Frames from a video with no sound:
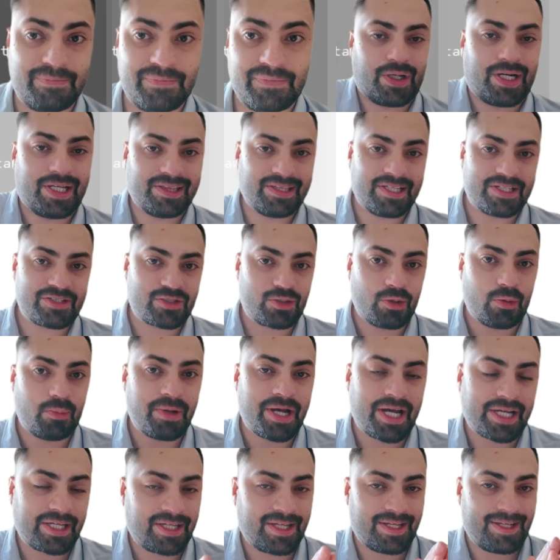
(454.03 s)
All right, let's go
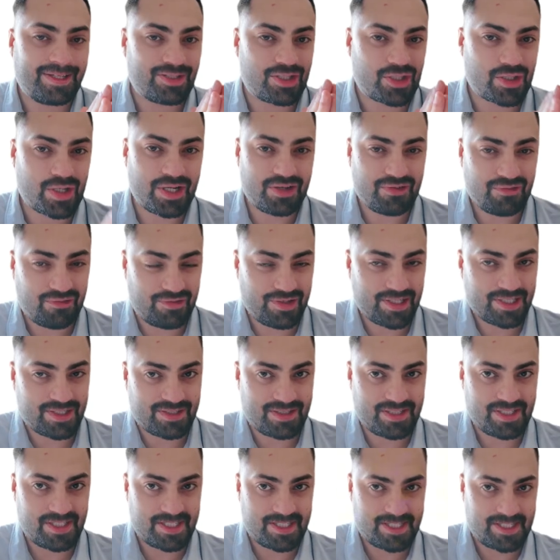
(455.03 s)
back and try and fix
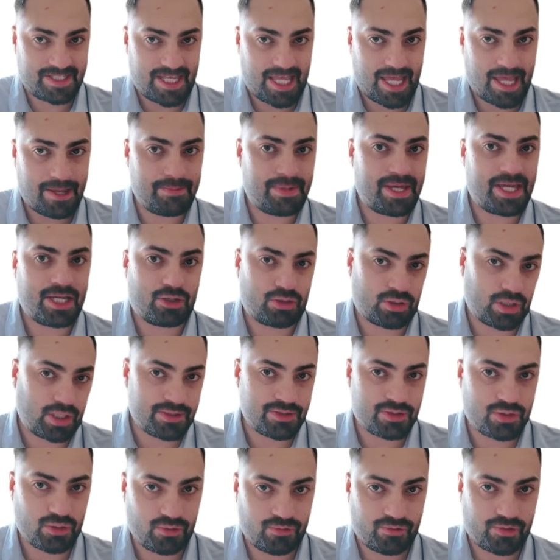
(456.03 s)
this M A
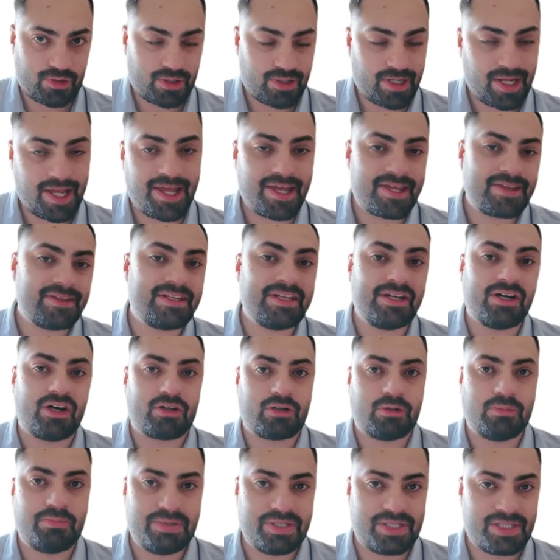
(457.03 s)
crossover and the
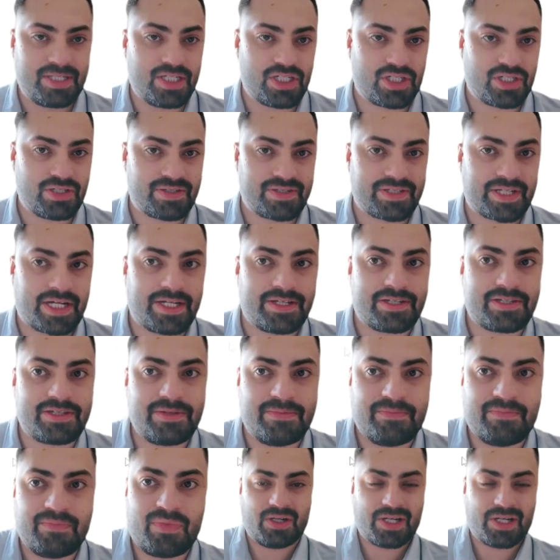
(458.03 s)
auto position size.